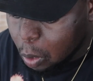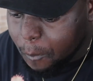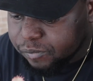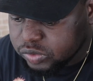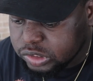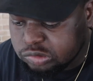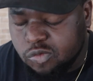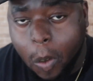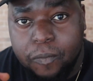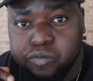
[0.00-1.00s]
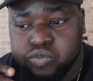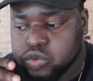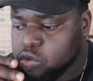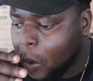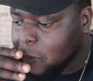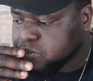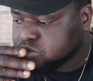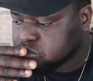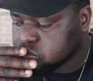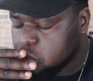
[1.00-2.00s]
I can be a full-time food
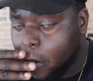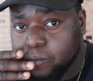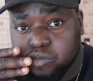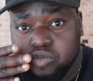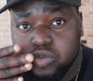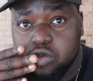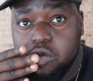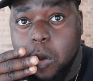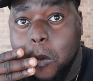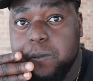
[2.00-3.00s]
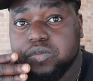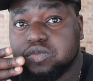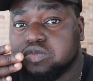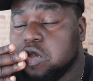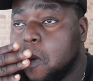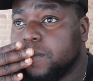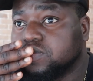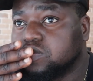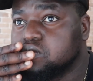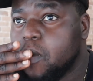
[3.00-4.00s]
blogger if I can't take a proper
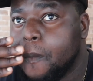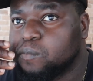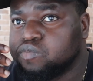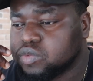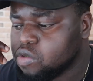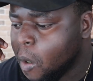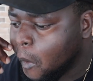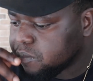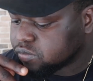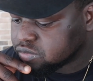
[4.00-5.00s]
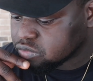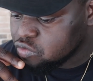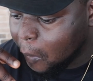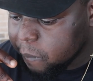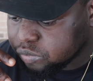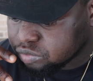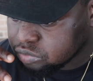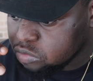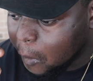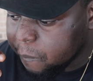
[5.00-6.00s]
bite. But I tell you what, I'm
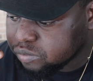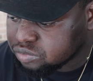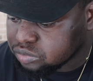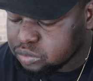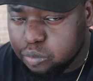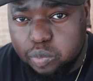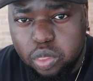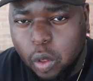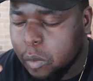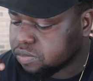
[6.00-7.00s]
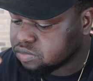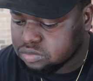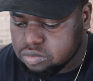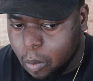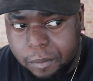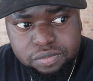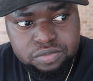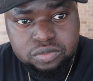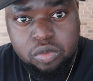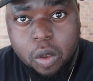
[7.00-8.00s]
trying to swallow this because it's so
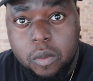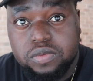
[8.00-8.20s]
cold.